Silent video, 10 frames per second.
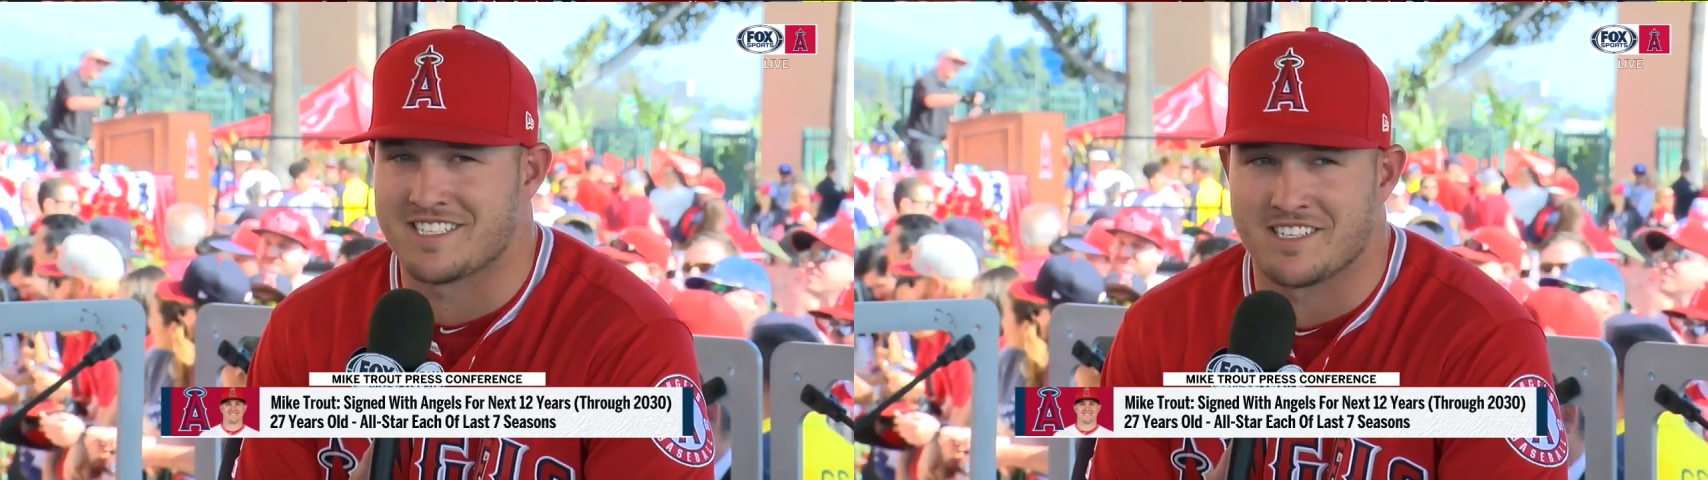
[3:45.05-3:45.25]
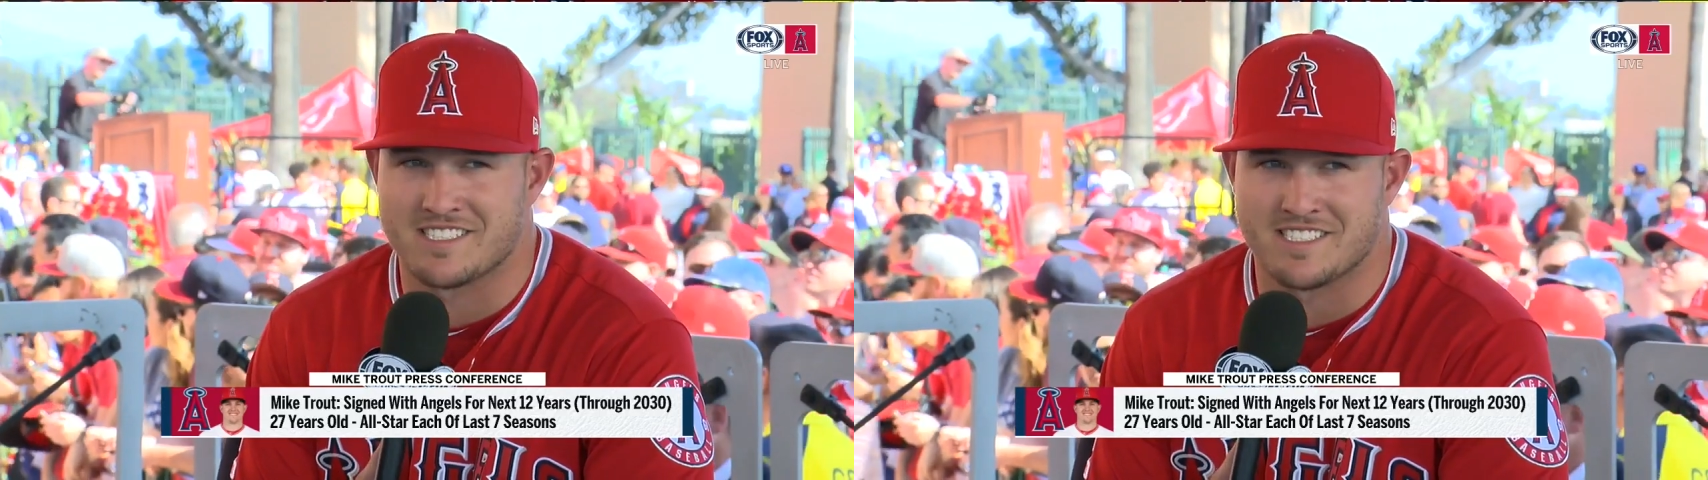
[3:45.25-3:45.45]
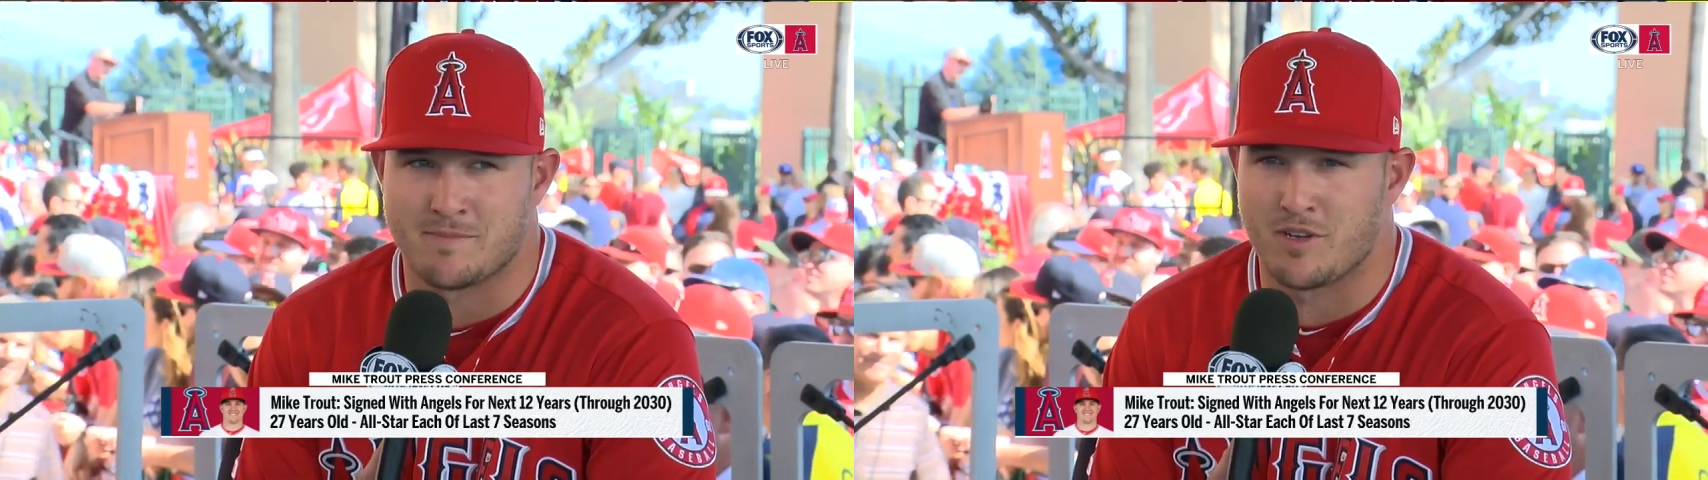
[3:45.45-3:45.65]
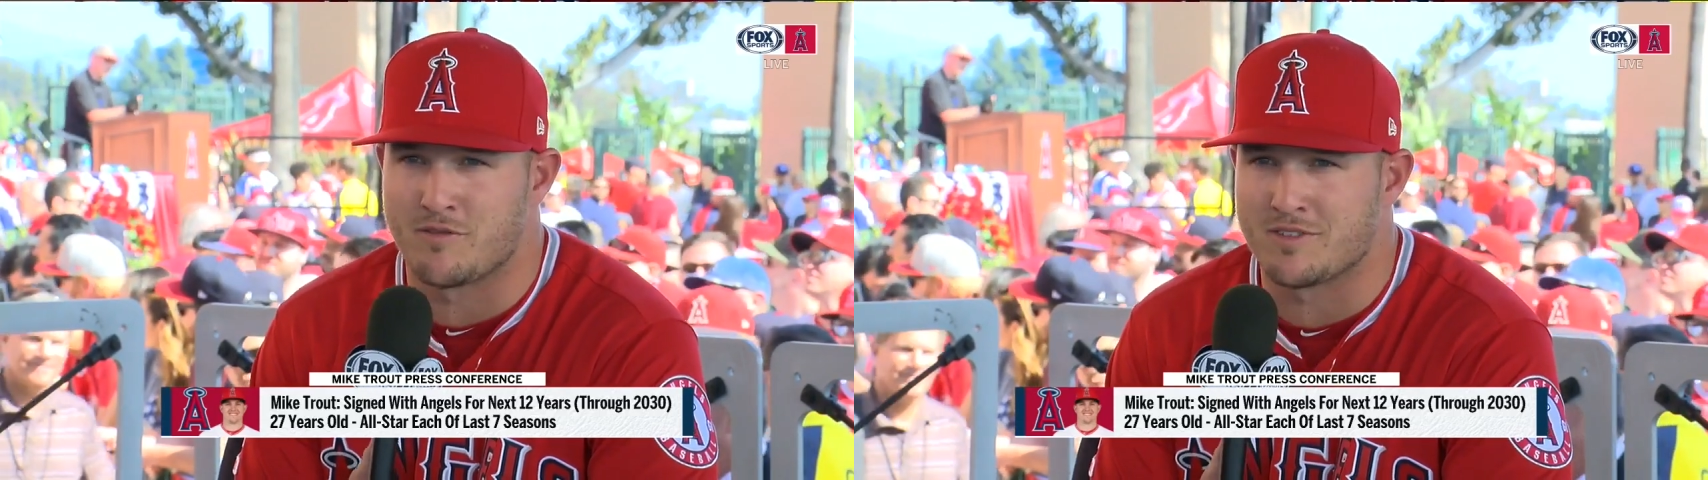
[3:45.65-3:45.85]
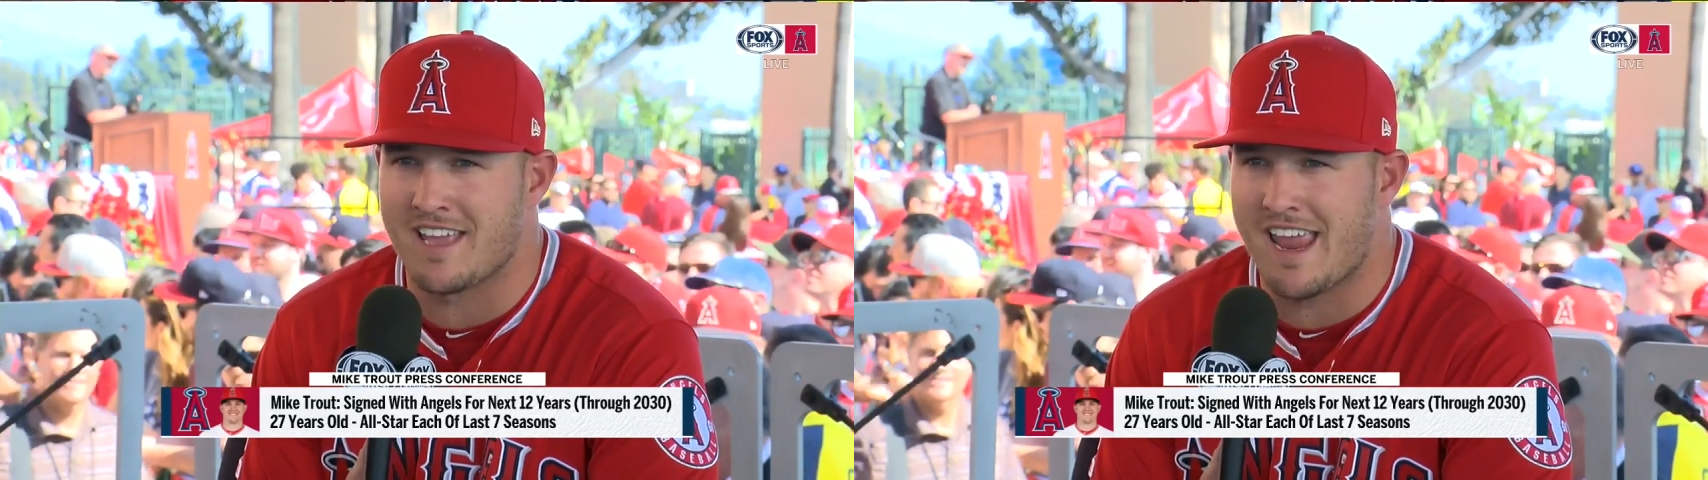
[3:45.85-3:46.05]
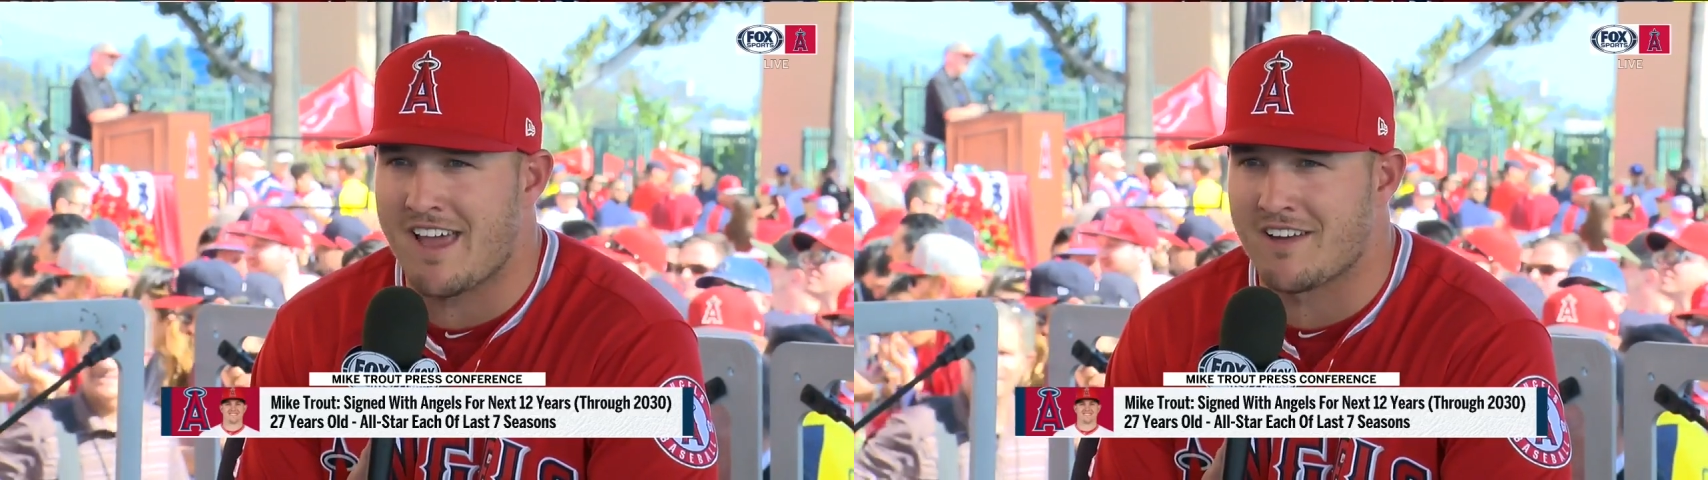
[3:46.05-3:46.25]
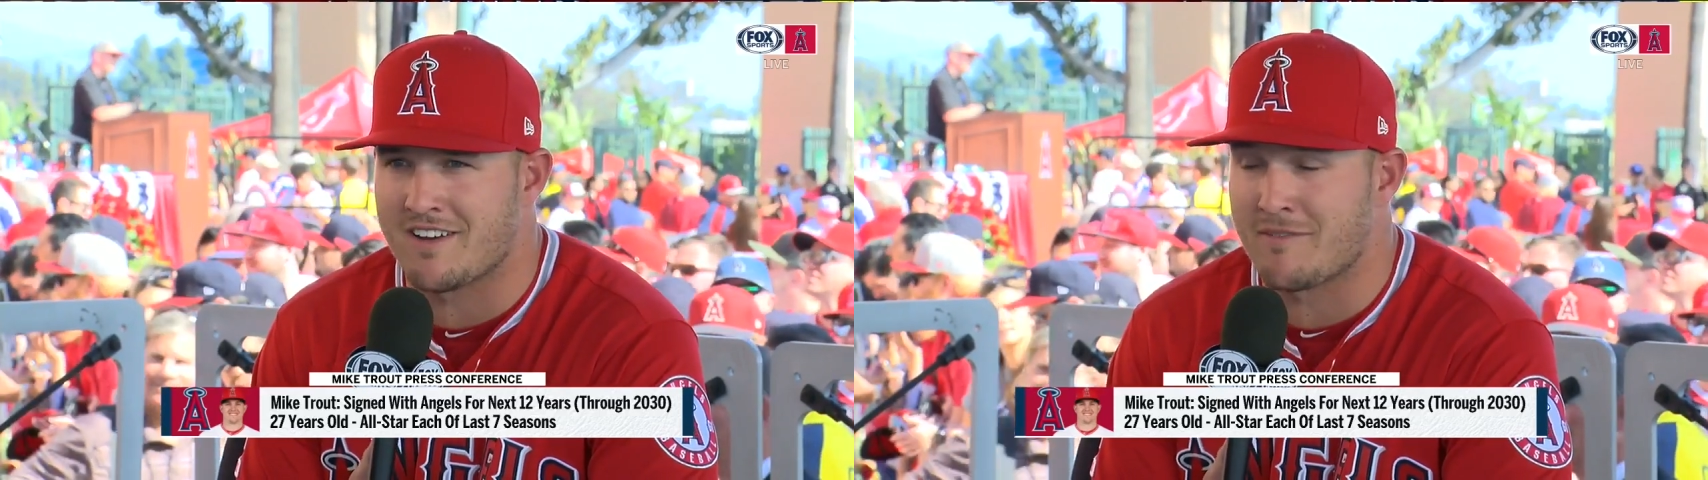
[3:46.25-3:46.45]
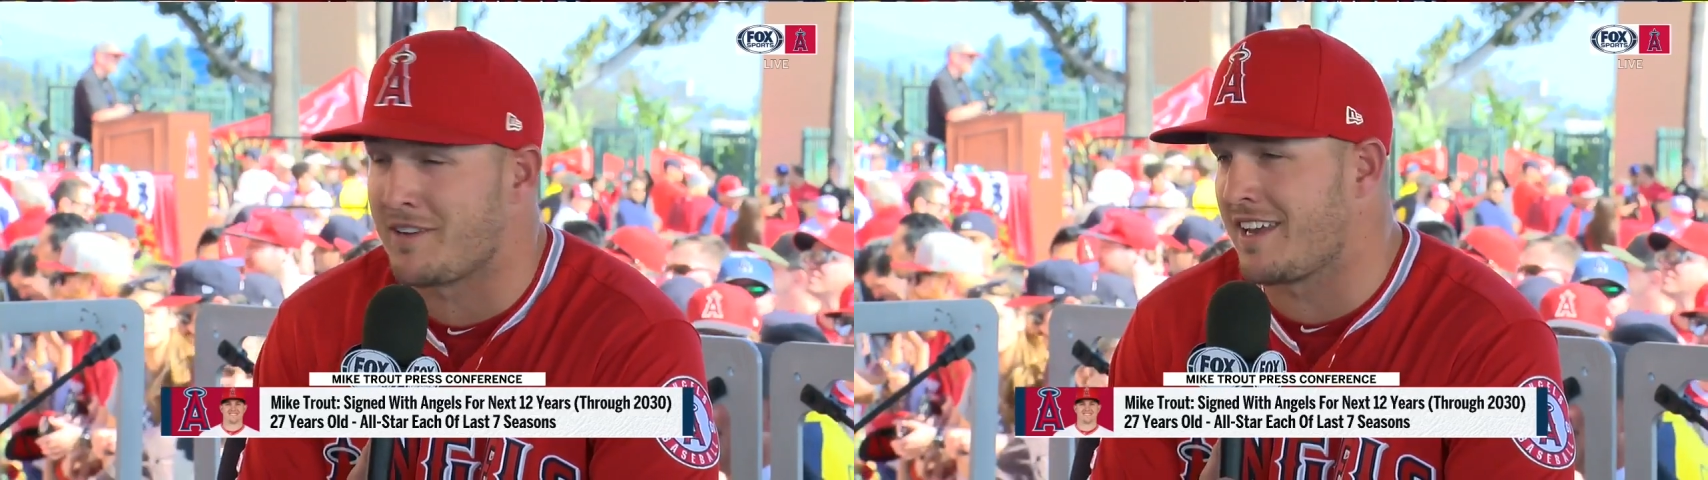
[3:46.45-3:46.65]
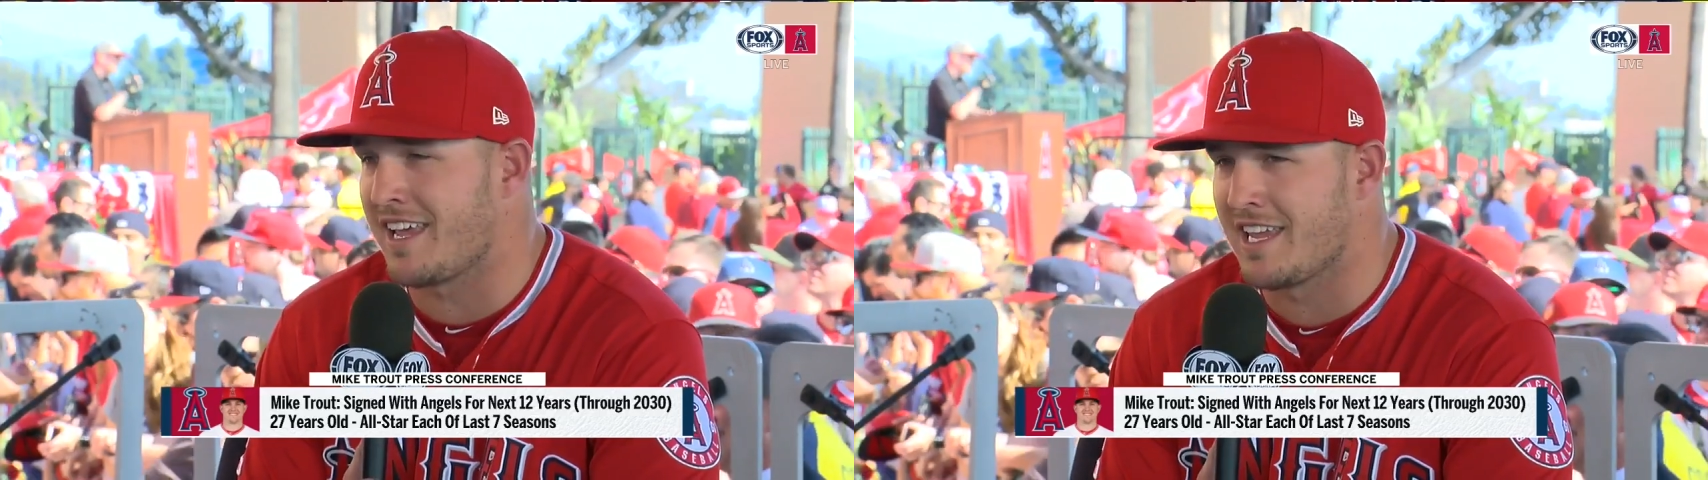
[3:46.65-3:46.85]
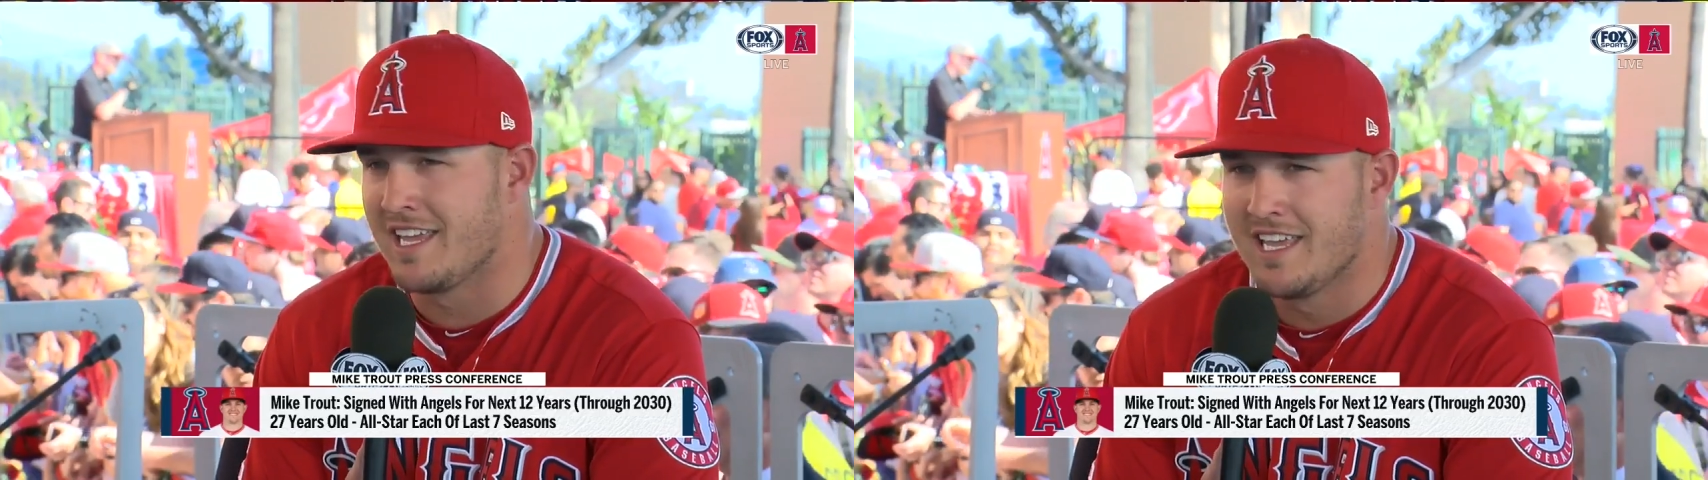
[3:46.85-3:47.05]
You know, it's, this a beautiful day out here every
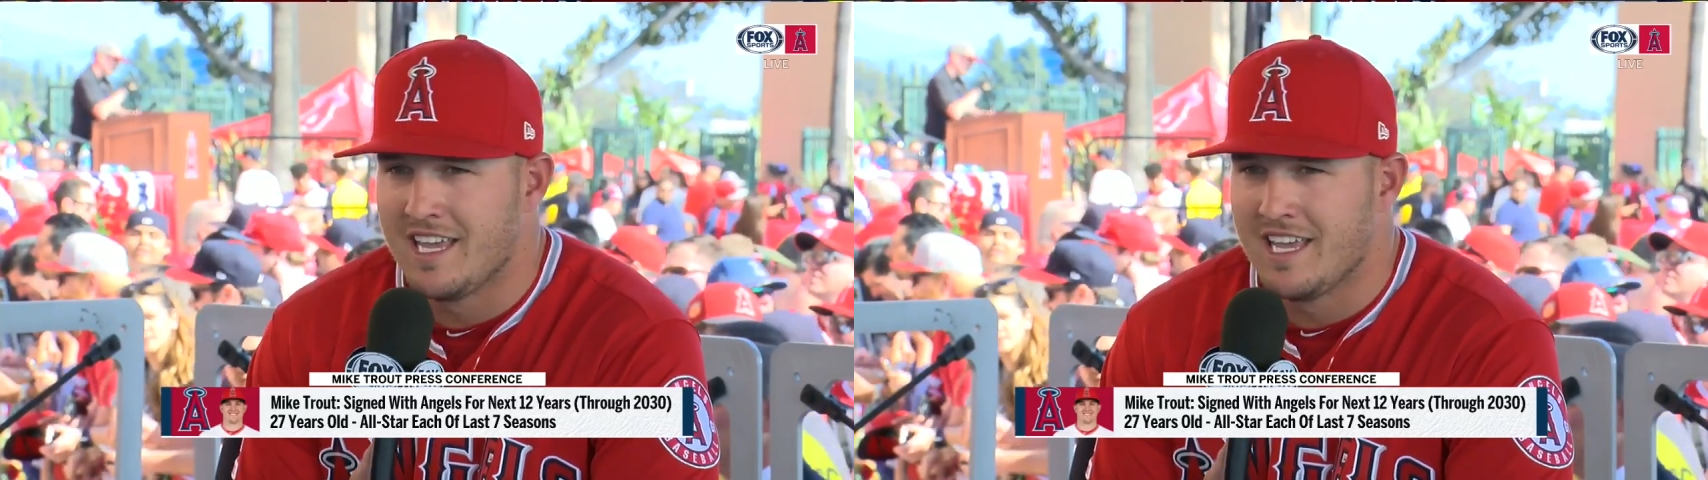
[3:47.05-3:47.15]
day.